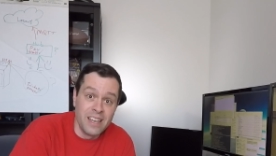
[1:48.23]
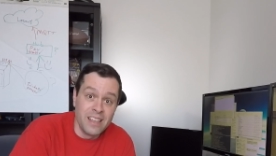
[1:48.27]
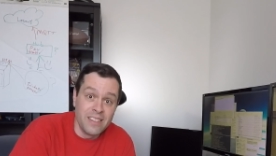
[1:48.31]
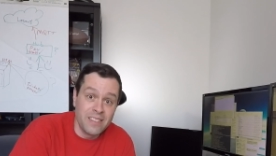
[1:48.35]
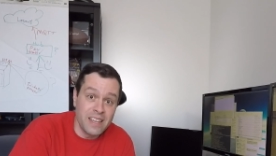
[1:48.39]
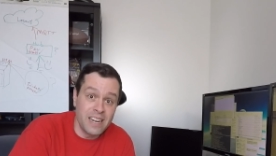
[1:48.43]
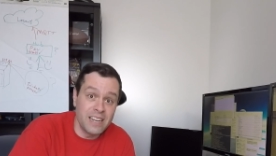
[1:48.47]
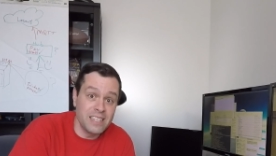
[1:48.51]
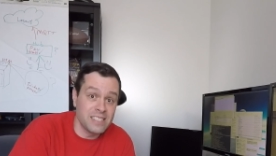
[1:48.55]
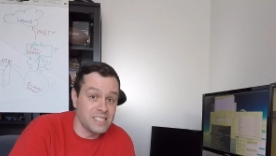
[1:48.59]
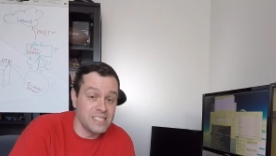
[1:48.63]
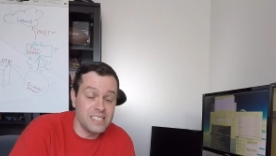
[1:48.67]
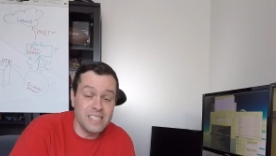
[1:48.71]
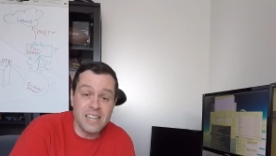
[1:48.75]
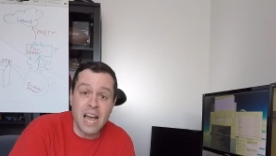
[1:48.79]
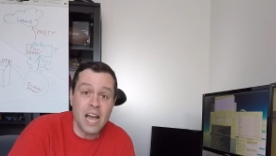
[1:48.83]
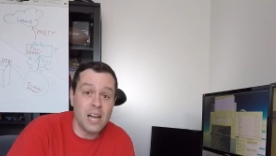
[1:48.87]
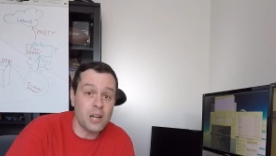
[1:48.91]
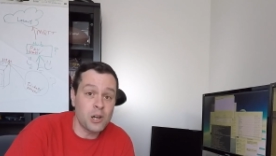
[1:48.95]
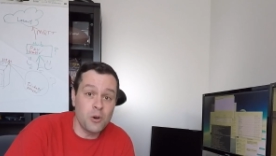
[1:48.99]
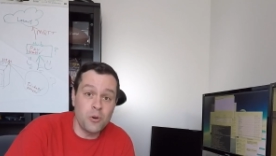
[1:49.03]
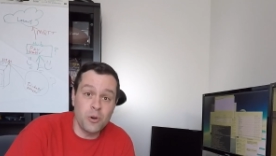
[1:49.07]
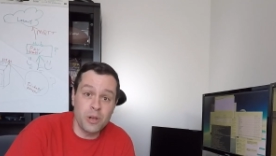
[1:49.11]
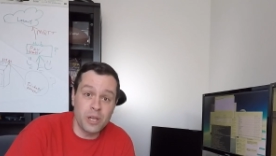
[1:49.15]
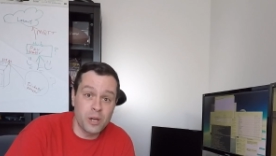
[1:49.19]
that is
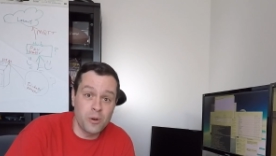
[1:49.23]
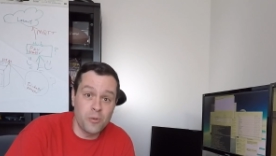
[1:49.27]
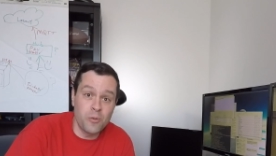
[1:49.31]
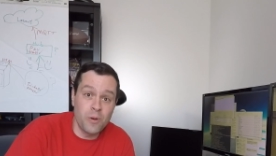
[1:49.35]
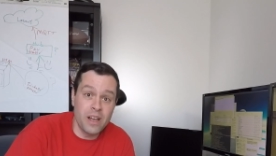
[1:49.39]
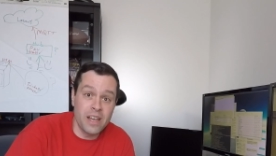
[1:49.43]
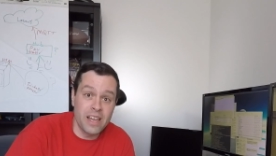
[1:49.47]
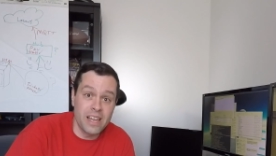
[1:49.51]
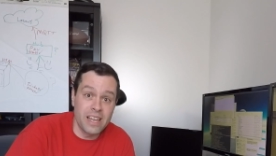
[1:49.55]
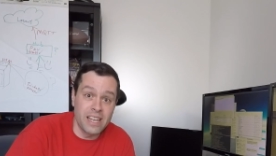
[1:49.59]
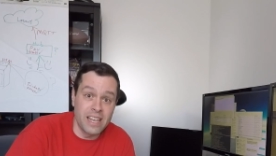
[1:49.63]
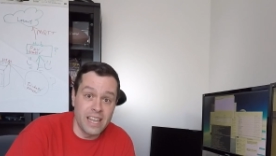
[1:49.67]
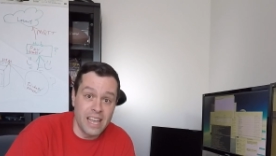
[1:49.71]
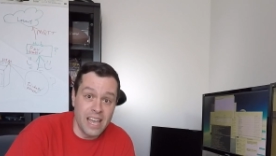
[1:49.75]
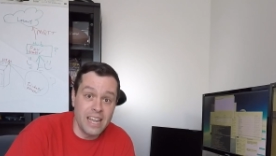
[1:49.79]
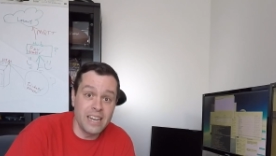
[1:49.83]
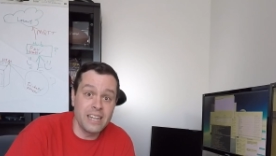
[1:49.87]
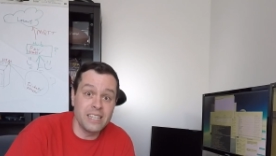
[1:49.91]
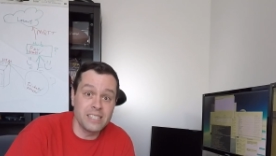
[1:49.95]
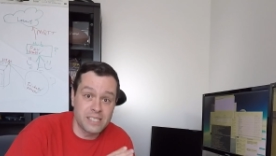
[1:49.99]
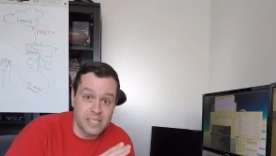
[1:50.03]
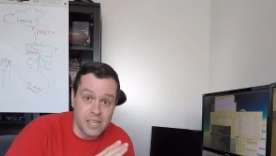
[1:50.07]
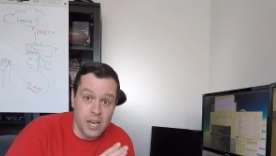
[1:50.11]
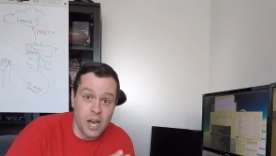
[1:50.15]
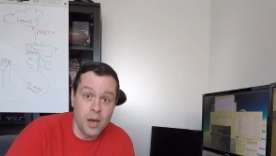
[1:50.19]
not going away and
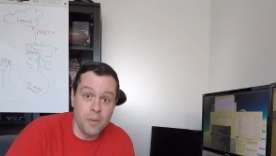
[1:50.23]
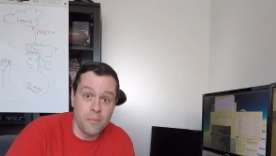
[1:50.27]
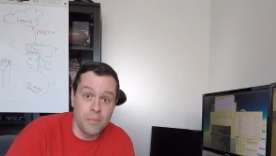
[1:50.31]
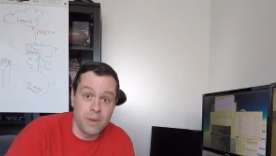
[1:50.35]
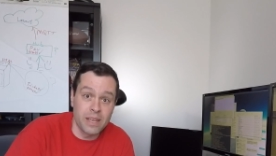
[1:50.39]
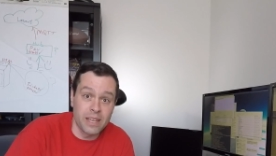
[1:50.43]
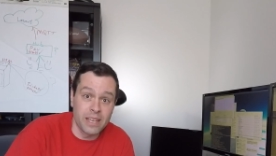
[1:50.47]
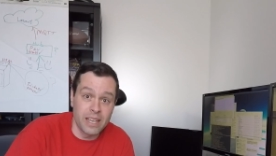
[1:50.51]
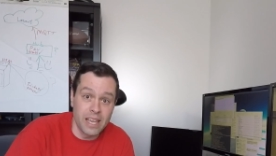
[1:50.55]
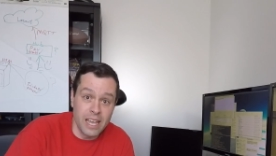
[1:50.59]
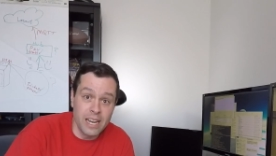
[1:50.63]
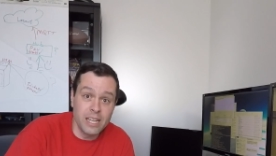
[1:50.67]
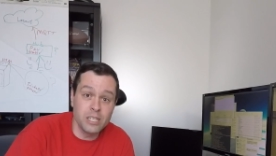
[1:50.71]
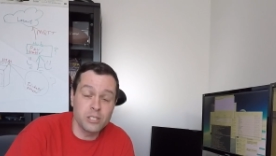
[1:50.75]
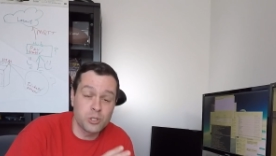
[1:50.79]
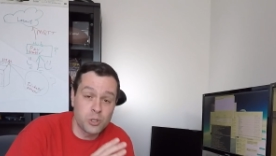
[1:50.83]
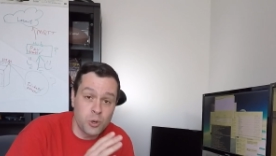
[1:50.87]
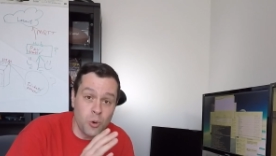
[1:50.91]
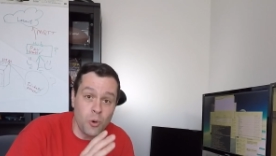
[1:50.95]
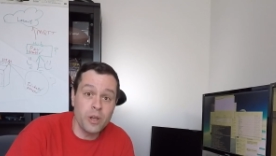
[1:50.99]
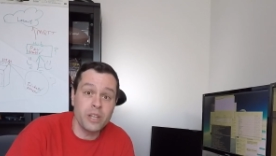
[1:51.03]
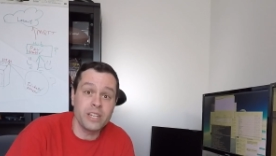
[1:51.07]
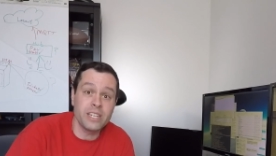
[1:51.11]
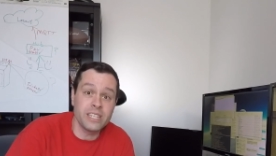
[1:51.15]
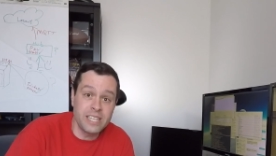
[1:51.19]
is coming and is
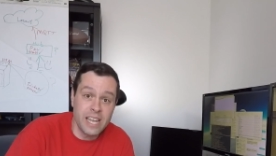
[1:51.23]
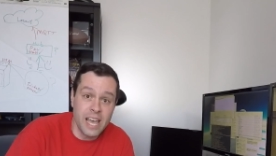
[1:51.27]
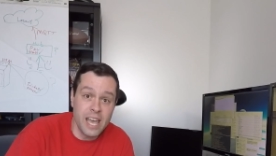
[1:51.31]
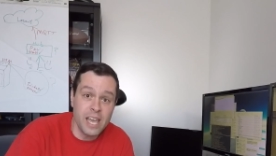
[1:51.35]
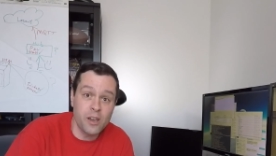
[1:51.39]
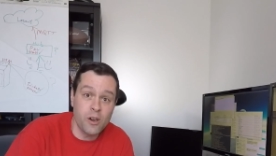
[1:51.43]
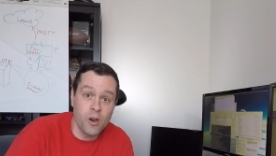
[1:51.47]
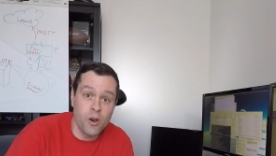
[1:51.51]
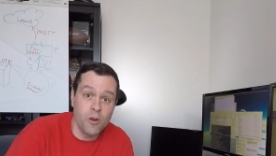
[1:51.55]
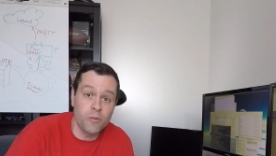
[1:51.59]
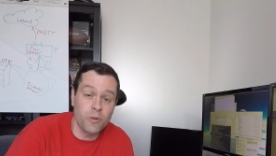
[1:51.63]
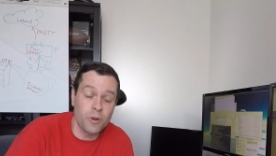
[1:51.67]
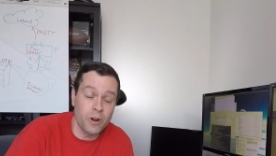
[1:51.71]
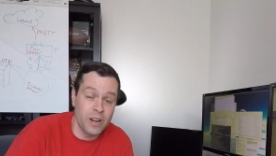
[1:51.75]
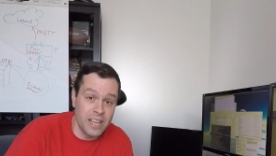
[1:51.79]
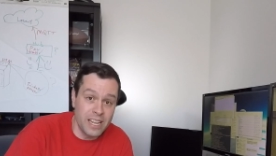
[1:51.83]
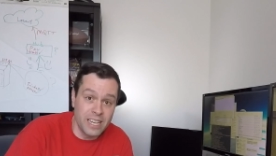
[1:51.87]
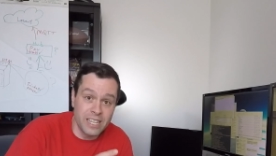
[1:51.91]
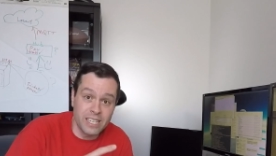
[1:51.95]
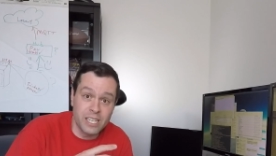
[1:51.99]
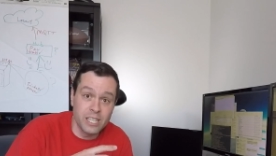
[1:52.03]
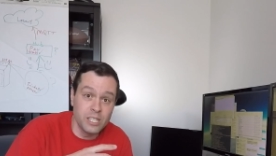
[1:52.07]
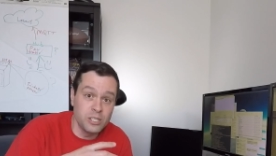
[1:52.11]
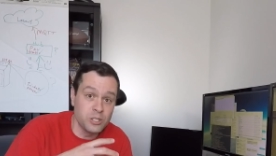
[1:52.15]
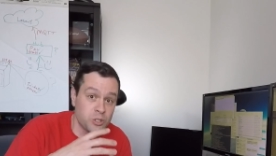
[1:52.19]
going to take over
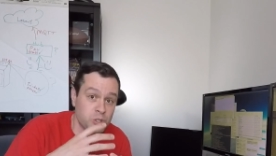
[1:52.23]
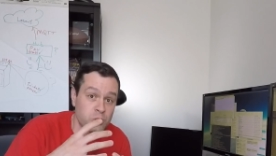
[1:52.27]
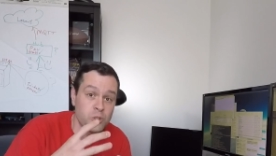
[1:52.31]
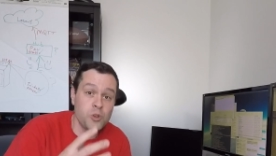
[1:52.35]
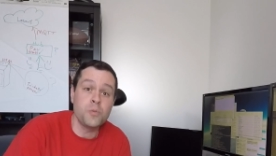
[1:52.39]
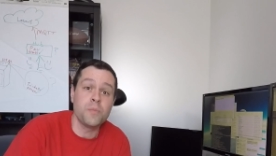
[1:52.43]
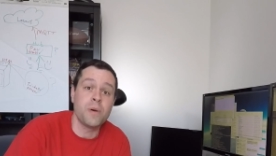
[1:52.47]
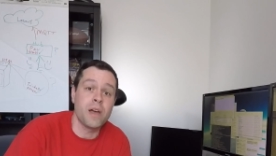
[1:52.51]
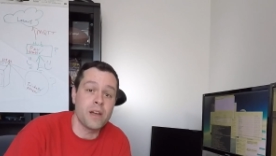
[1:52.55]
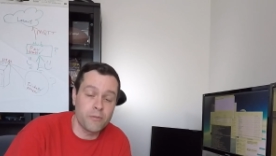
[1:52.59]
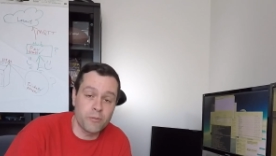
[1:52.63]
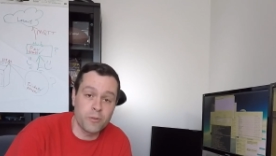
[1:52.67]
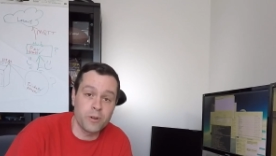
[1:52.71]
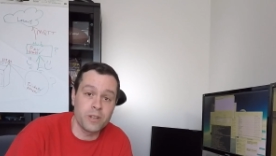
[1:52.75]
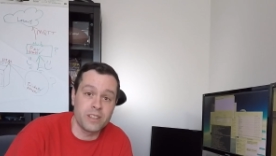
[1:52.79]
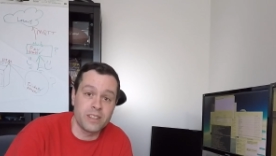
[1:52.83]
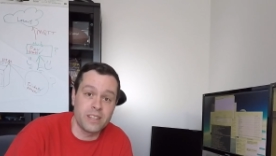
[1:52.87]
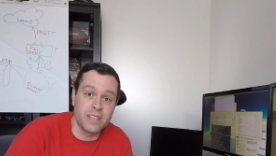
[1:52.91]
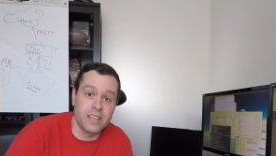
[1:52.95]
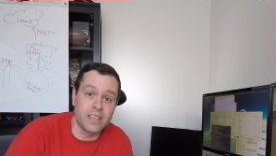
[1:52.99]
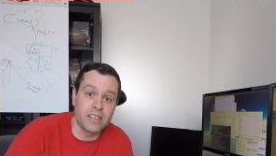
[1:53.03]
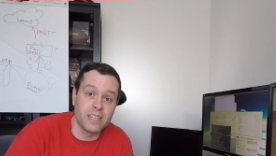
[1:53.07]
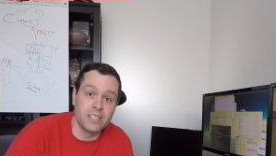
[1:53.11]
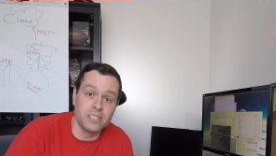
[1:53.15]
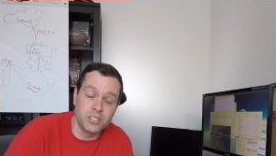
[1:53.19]
and consume
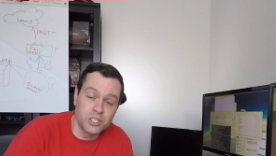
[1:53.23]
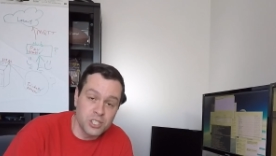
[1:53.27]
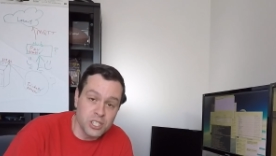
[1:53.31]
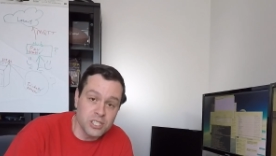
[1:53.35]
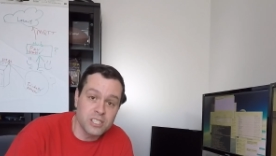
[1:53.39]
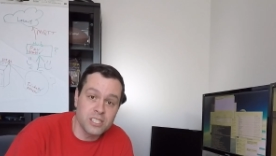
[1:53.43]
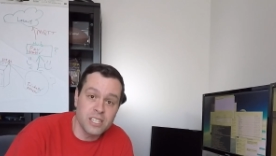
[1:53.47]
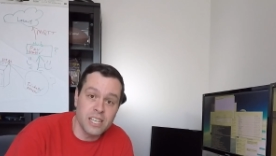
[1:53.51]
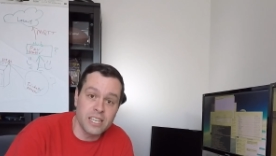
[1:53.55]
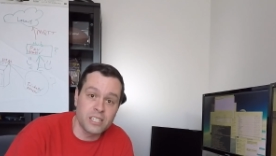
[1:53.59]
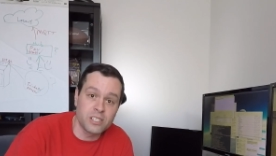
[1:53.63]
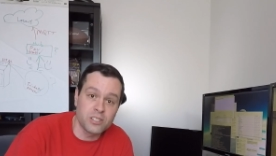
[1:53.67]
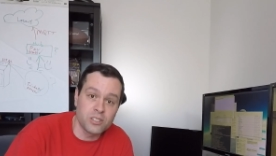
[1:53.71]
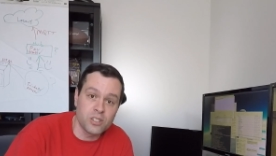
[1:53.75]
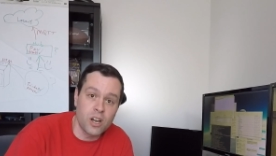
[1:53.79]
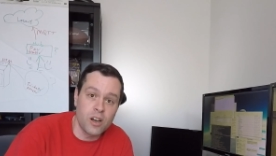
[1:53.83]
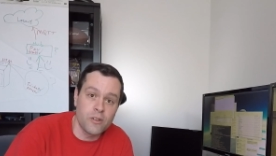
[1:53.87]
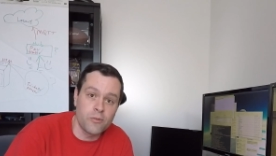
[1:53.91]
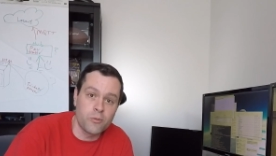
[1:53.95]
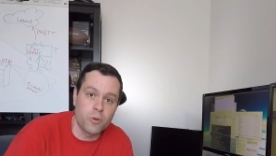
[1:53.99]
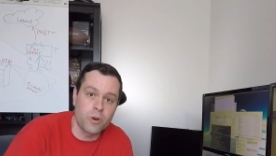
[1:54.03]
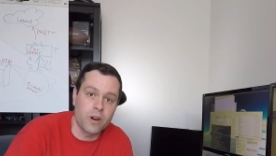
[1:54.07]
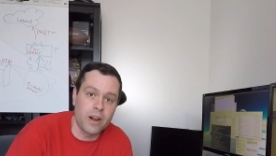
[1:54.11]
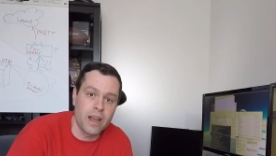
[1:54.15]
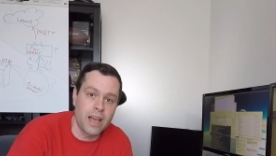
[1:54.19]
everything, just like
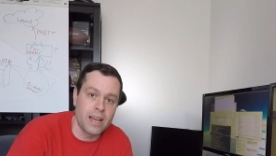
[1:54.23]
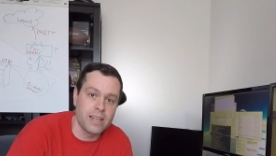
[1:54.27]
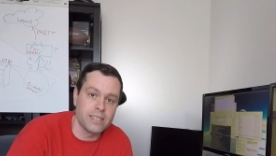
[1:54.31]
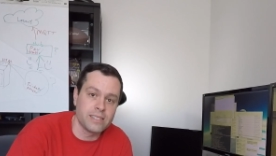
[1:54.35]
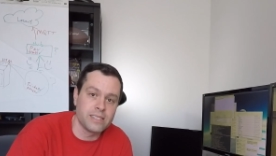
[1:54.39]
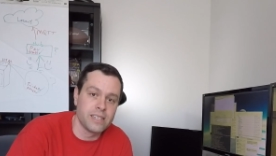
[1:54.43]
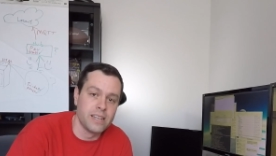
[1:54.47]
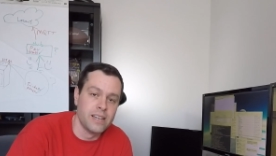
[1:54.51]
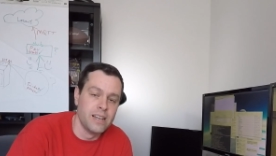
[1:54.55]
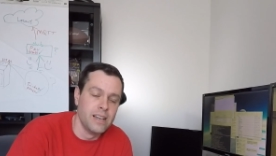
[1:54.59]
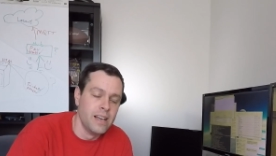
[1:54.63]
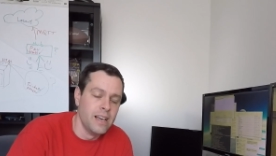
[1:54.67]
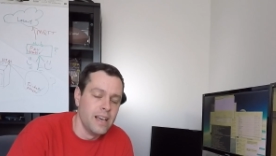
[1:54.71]
software has.